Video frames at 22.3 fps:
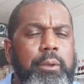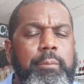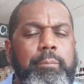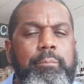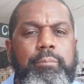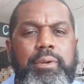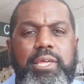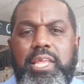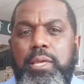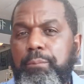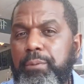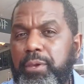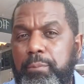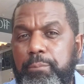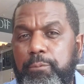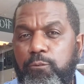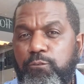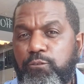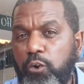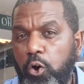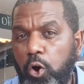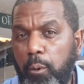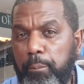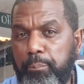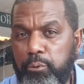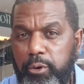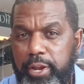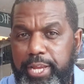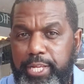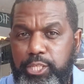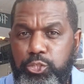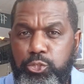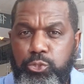many people fall
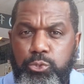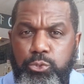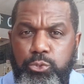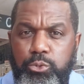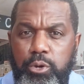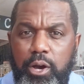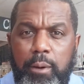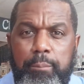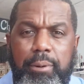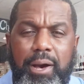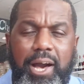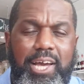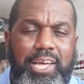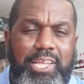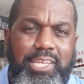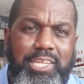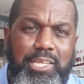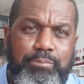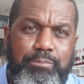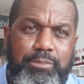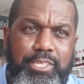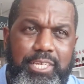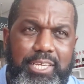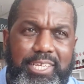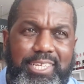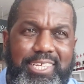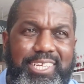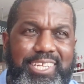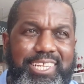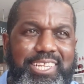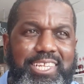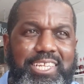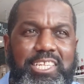prey to apocalyptic
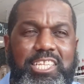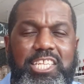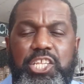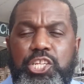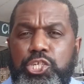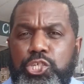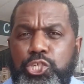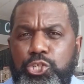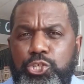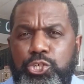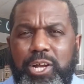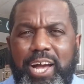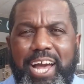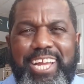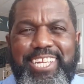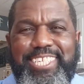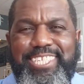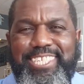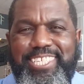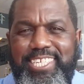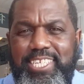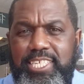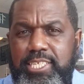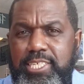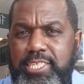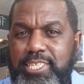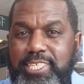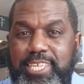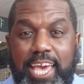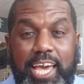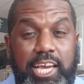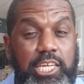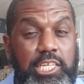literature, ideas,
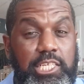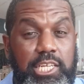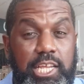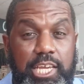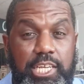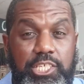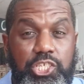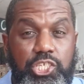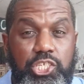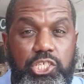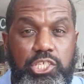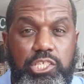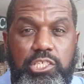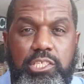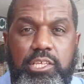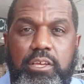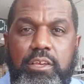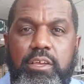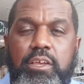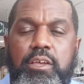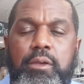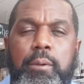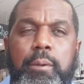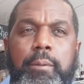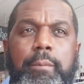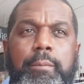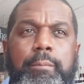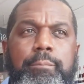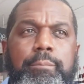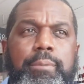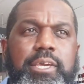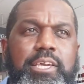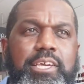calculations,
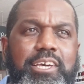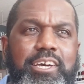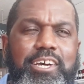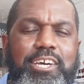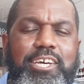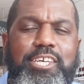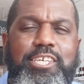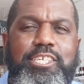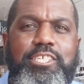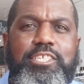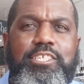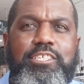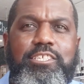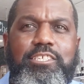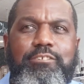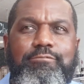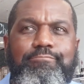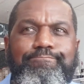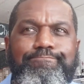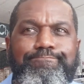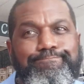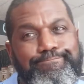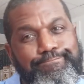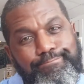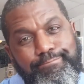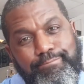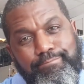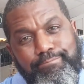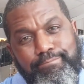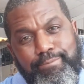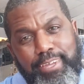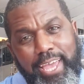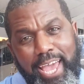because,
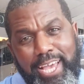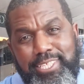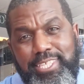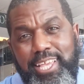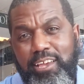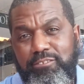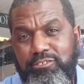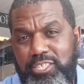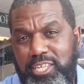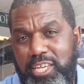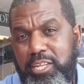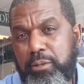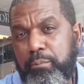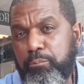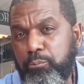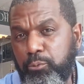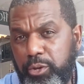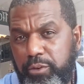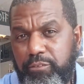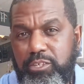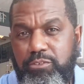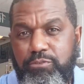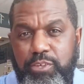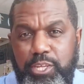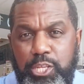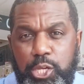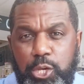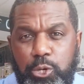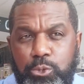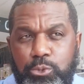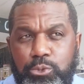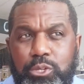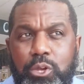as I've said in previous
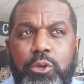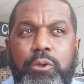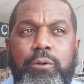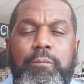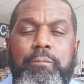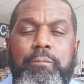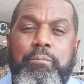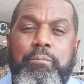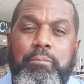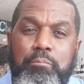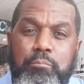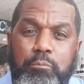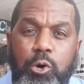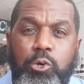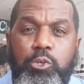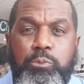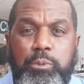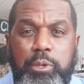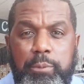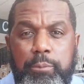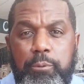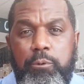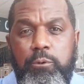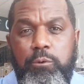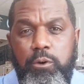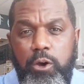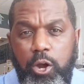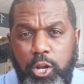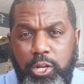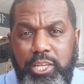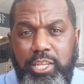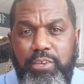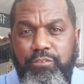videos, most people
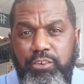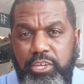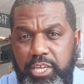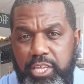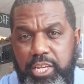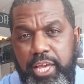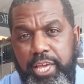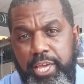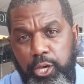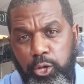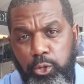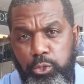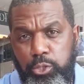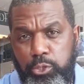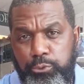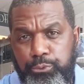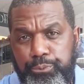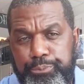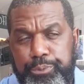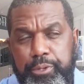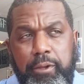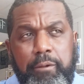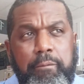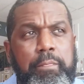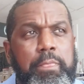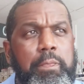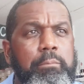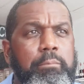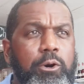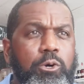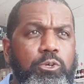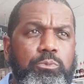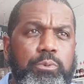are living in a hell loop.
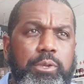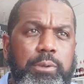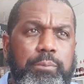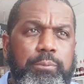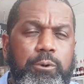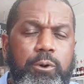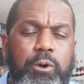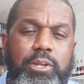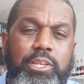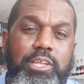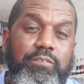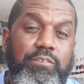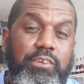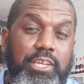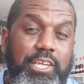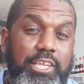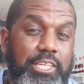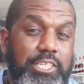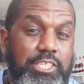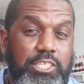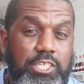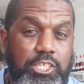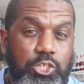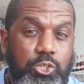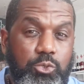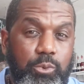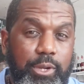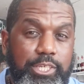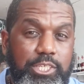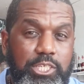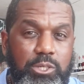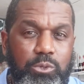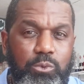Most people are living in a
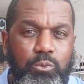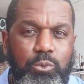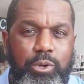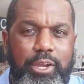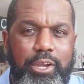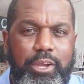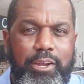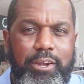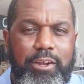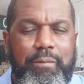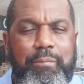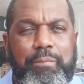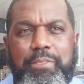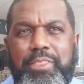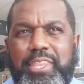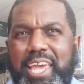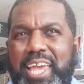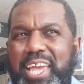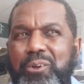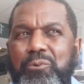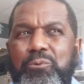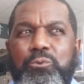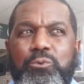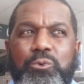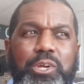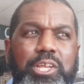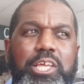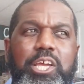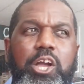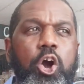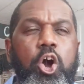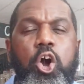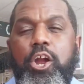situation where they
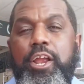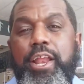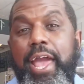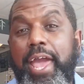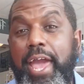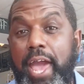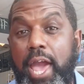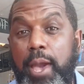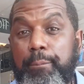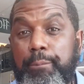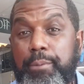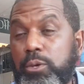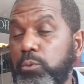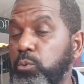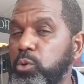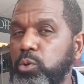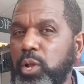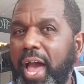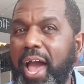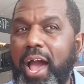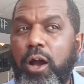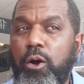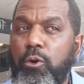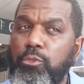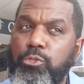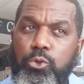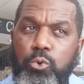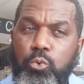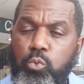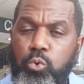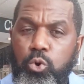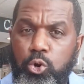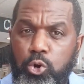really aren't happy with how
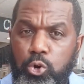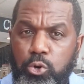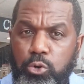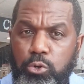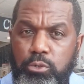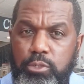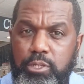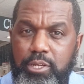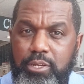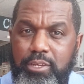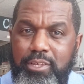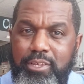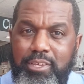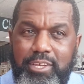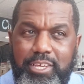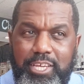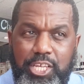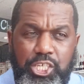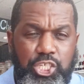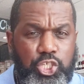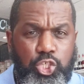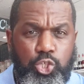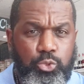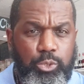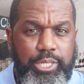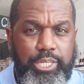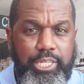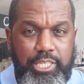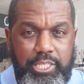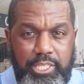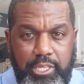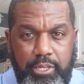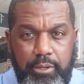the world is
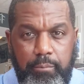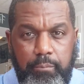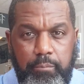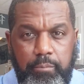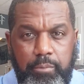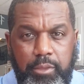treating them.